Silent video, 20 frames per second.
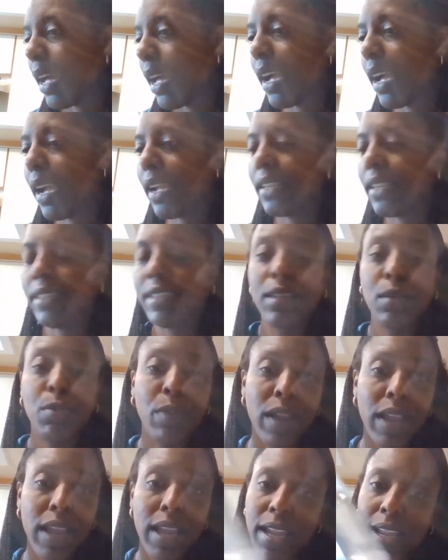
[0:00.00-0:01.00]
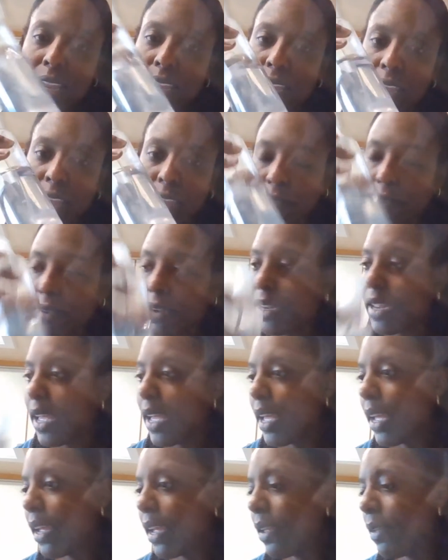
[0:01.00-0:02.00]
I spray every
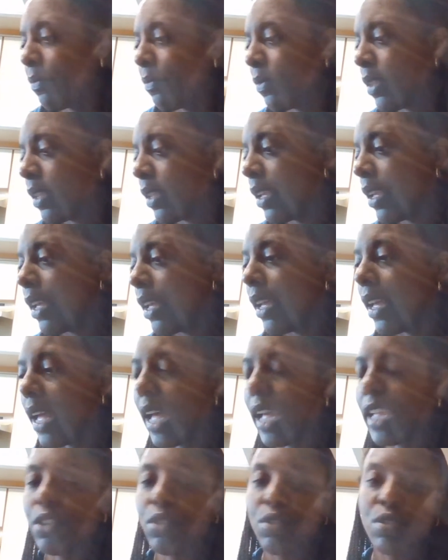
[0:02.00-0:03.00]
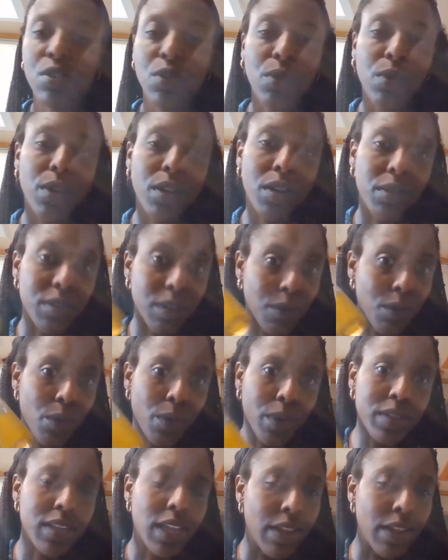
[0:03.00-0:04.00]
day. I use oils, of
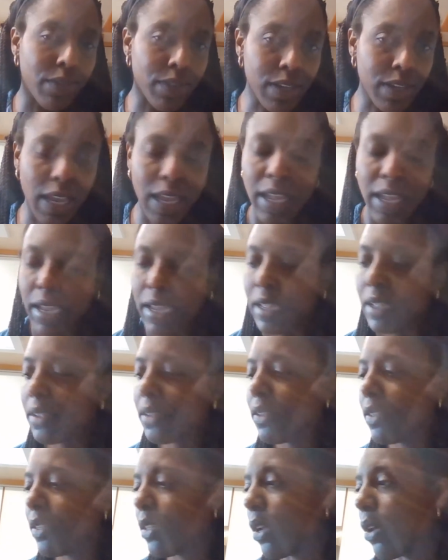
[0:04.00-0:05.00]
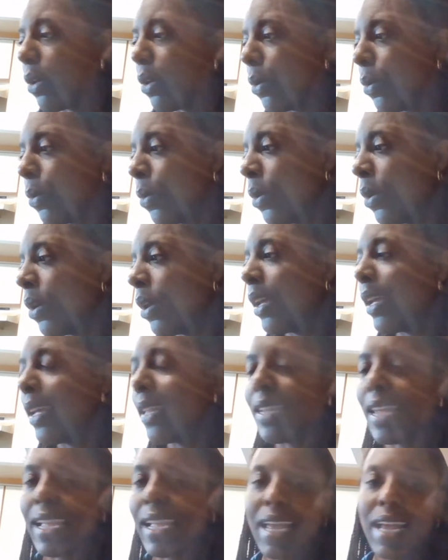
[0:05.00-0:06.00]
course, every day. So
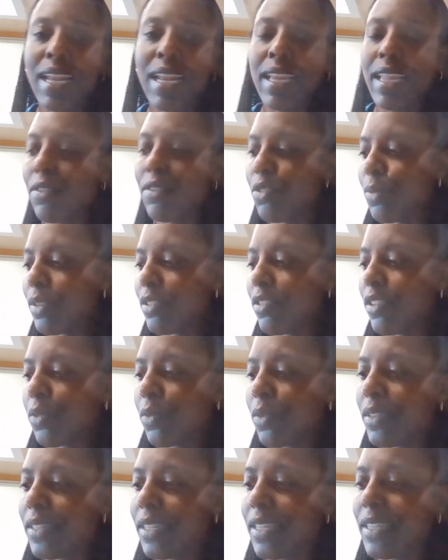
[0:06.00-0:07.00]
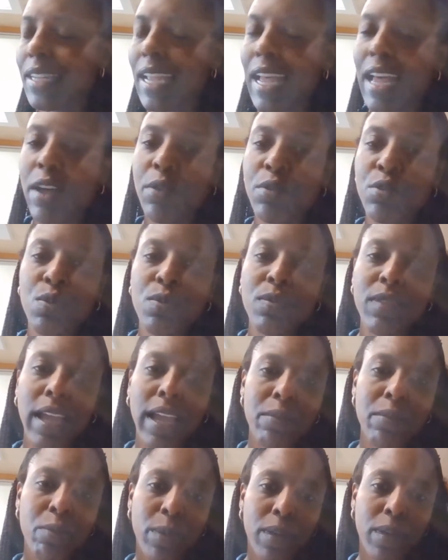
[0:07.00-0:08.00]
that kind of gives you a general sense. I'll do
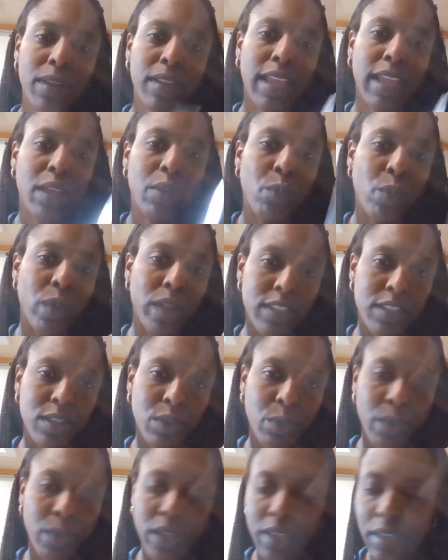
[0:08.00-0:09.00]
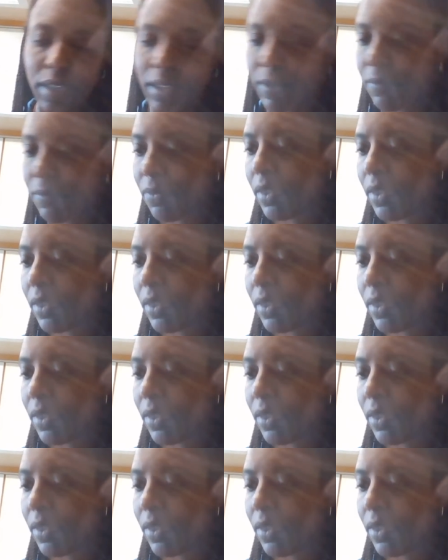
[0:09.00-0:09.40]
knife work like once a week.